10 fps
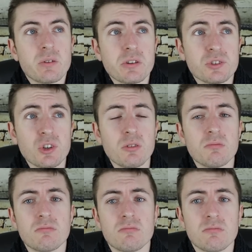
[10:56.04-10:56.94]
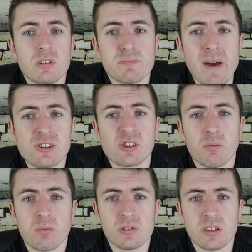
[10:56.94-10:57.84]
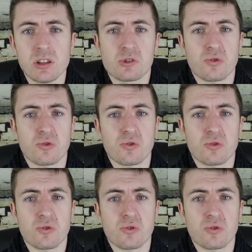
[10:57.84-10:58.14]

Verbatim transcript: you'd assume this matchup was in the